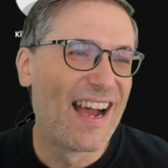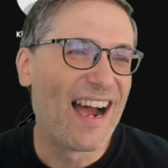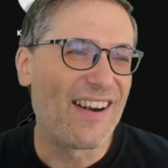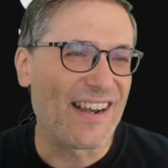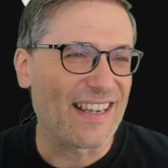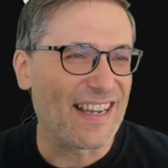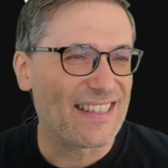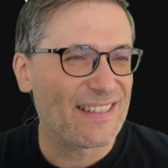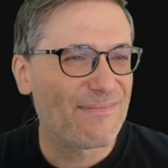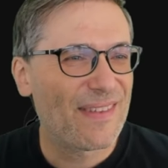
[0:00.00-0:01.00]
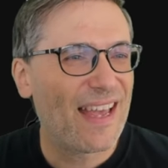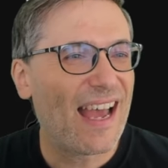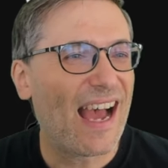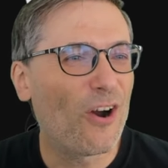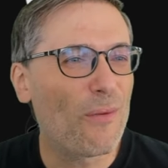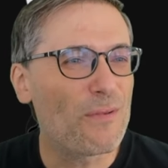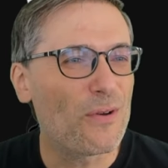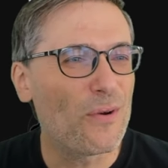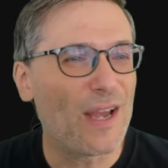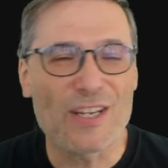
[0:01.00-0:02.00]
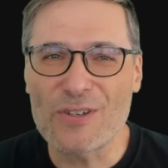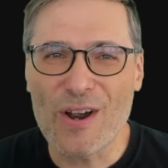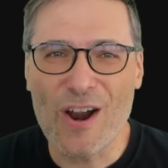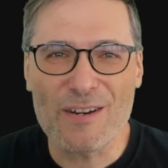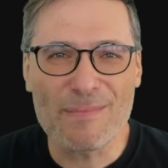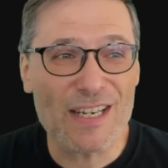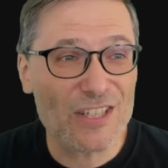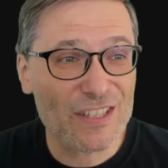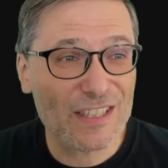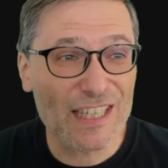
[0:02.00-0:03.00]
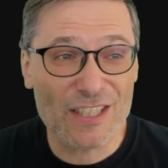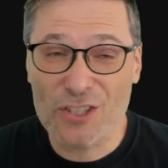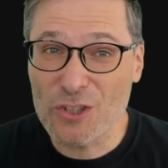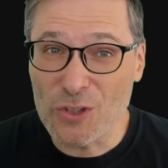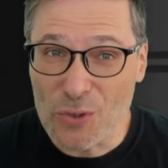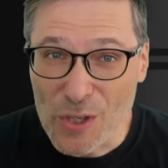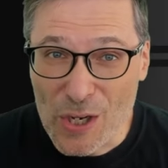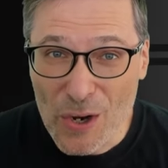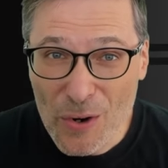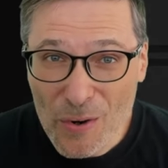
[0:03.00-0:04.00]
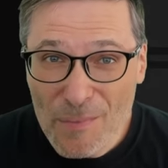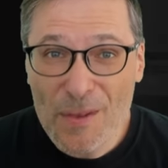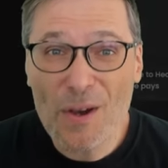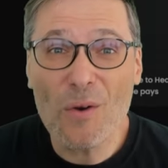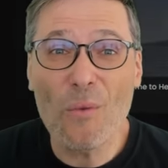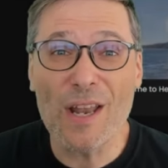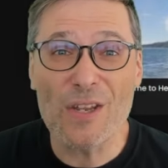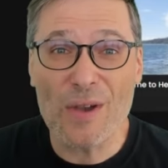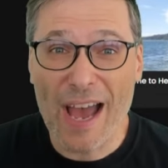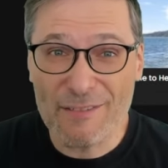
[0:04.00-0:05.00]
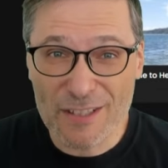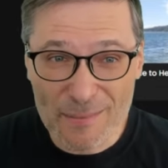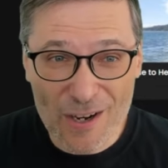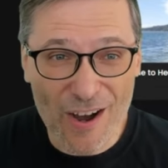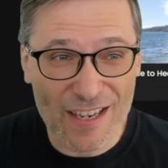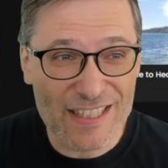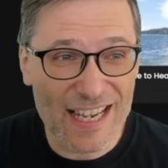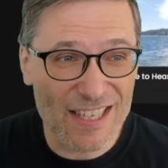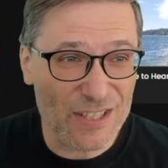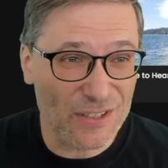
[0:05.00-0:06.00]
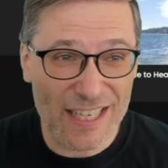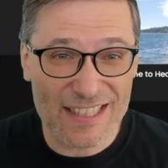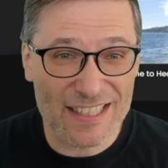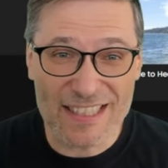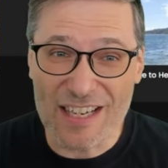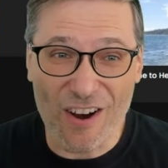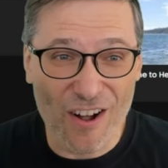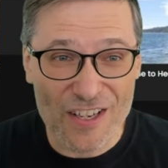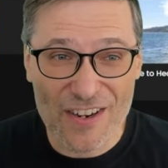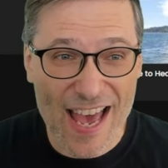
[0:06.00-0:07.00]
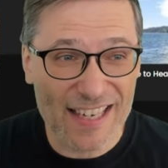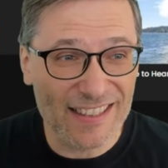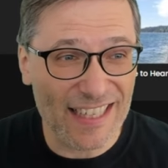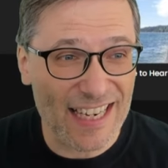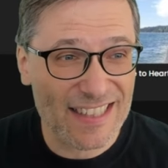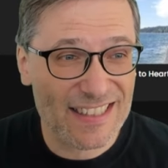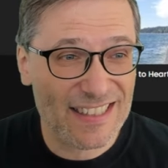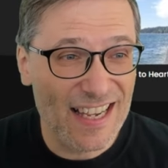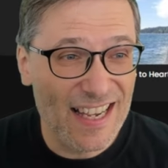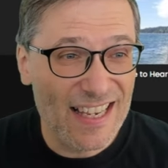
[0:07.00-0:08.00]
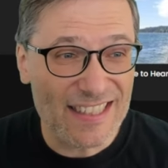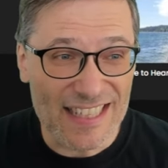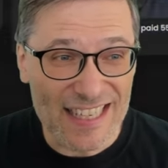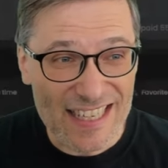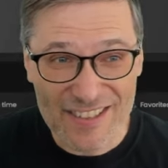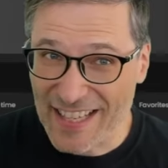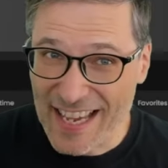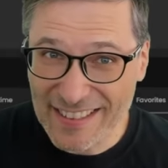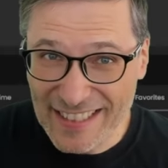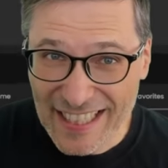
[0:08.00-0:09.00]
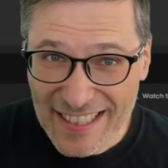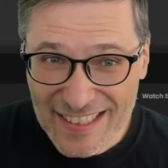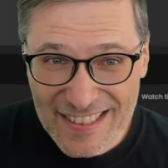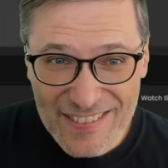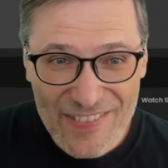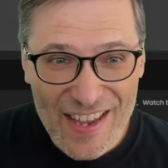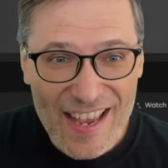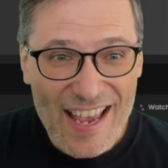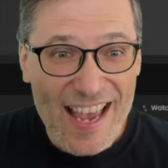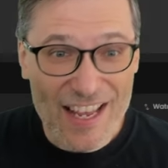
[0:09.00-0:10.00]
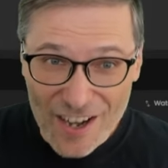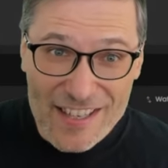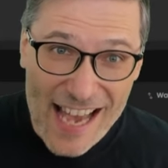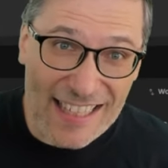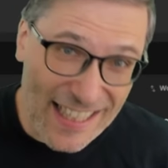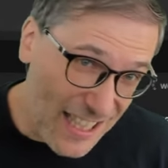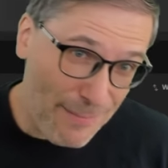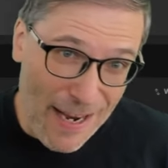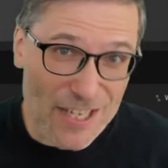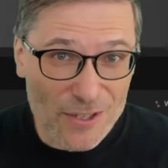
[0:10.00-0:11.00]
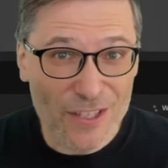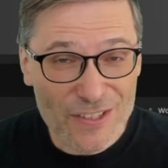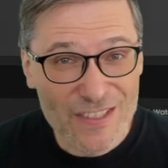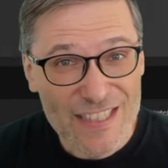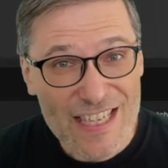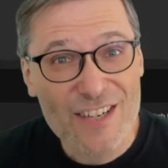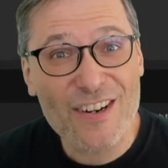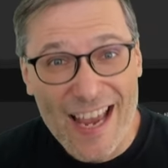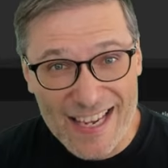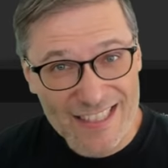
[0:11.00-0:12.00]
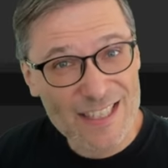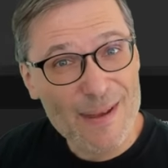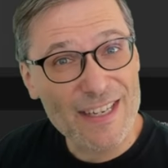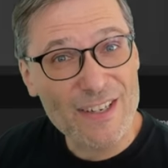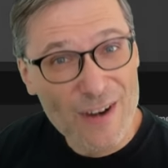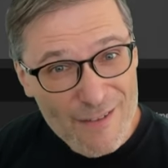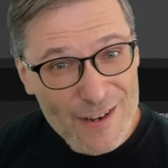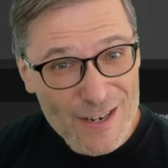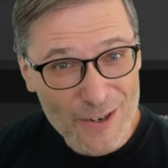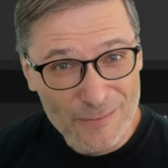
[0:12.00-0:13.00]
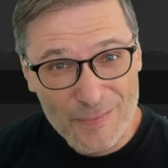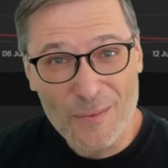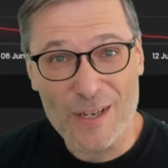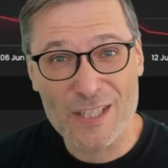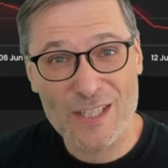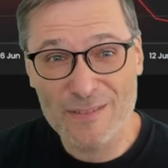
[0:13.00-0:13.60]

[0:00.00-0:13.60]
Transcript: All right, guys. I hope you enjoy Heartbeat. Just click Studio when you have some content, you'll get to see all your analytics. See, here's analytics. And on the analytics page, you also see your estimated revenue, which